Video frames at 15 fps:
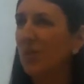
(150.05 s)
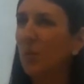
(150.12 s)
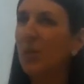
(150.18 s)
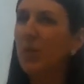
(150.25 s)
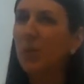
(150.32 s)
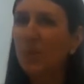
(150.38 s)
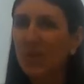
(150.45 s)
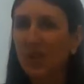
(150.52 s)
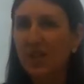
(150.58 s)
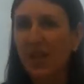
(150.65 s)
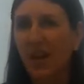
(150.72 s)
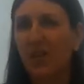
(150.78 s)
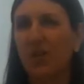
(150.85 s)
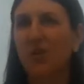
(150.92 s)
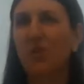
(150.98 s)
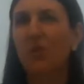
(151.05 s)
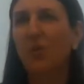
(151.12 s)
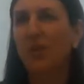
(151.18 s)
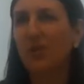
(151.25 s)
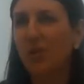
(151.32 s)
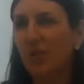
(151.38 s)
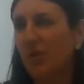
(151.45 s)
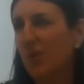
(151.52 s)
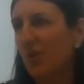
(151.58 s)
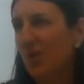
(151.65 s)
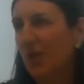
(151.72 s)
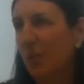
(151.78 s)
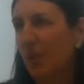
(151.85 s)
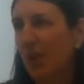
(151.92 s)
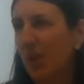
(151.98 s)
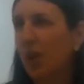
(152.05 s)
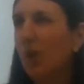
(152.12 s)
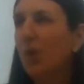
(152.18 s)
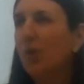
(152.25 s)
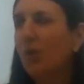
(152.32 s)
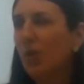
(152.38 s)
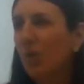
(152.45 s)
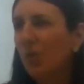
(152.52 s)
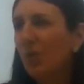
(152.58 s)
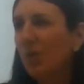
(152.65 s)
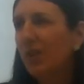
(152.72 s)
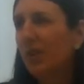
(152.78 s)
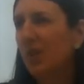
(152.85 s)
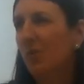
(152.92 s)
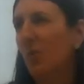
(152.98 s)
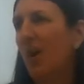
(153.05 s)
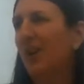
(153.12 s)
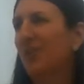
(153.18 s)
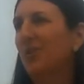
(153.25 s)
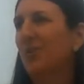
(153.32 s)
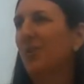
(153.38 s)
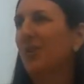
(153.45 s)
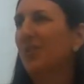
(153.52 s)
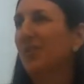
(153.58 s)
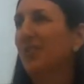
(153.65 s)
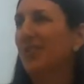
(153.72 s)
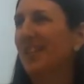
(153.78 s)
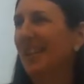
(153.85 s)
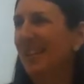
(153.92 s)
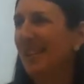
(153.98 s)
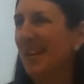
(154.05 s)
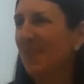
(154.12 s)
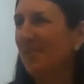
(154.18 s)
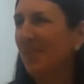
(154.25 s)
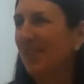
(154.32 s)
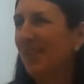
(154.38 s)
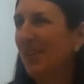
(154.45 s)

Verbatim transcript: When you sit down and you interview somebody, you really want to understand them.